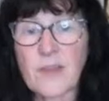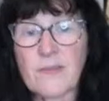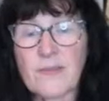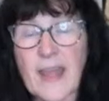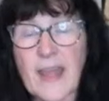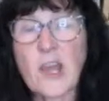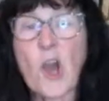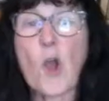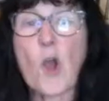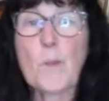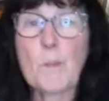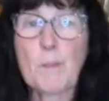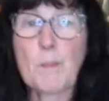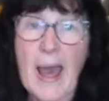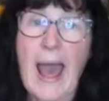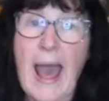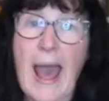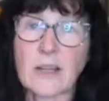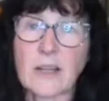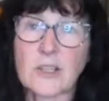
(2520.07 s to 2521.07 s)
they go
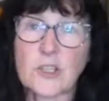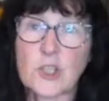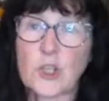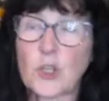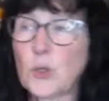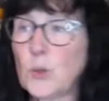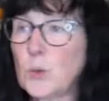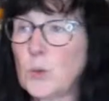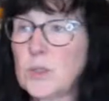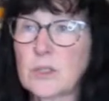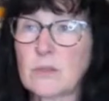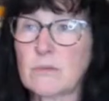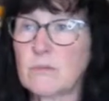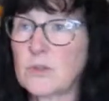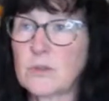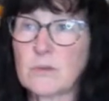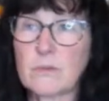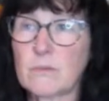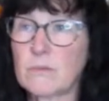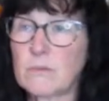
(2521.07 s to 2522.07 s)
back to,
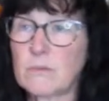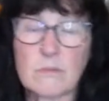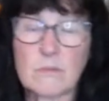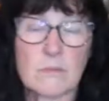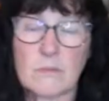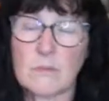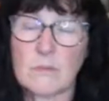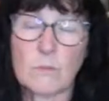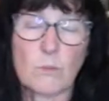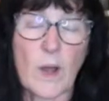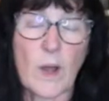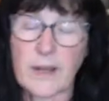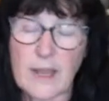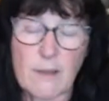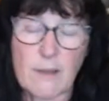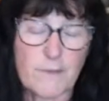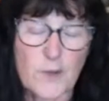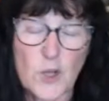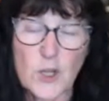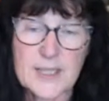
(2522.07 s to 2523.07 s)
well,
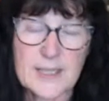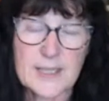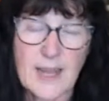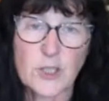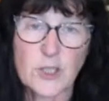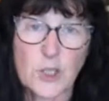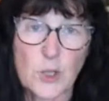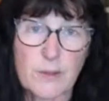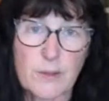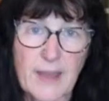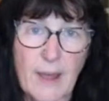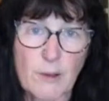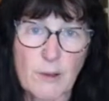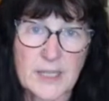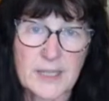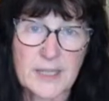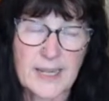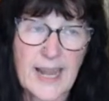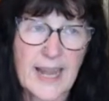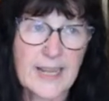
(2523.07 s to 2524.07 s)
he first said
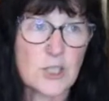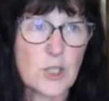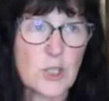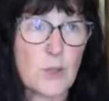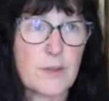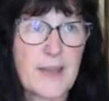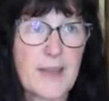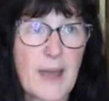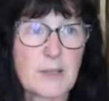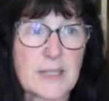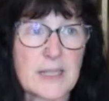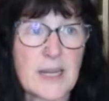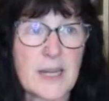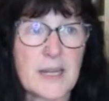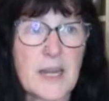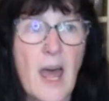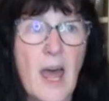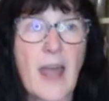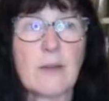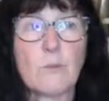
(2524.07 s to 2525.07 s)
2008,
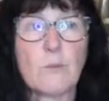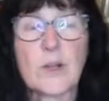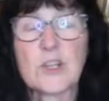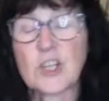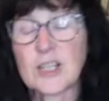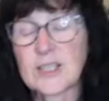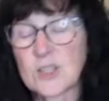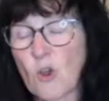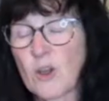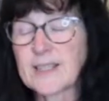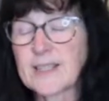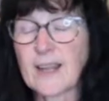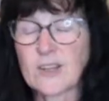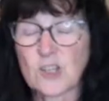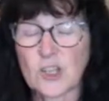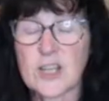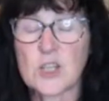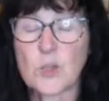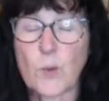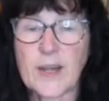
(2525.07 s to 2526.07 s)
2009, which is not, it's
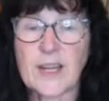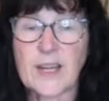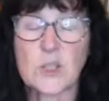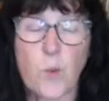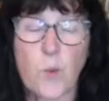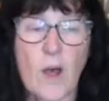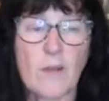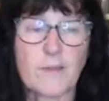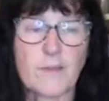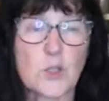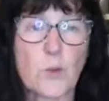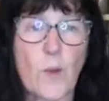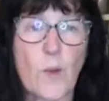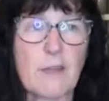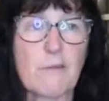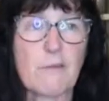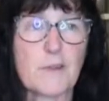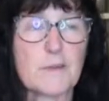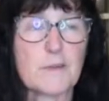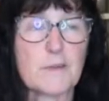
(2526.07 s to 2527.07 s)
actually 2012 and
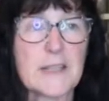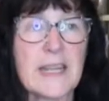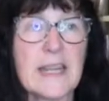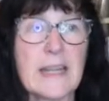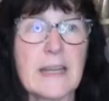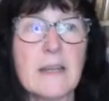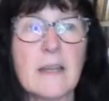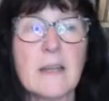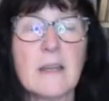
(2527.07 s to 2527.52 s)
2015.